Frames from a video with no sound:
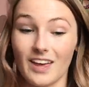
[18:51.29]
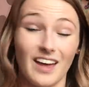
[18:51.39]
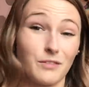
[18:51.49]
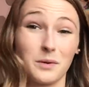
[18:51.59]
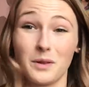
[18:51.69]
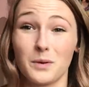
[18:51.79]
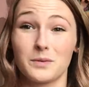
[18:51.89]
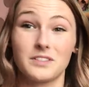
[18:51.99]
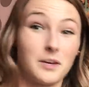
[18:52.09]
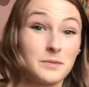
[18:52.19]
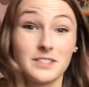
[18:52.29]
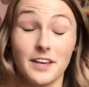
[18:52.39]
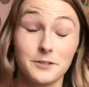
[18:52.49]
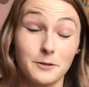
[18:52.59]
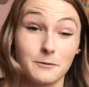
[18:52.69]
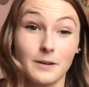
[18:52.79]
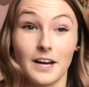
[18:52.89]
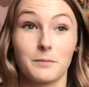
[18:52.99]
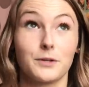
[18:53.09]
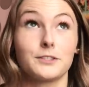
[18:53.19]
I have one of those obsessive
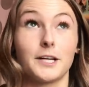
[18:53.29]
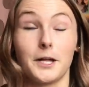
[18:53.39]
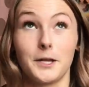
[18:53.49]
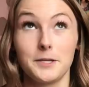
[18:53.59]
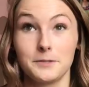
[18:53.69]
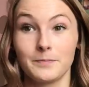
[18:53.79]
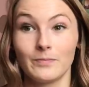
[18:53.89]
kind of personalities.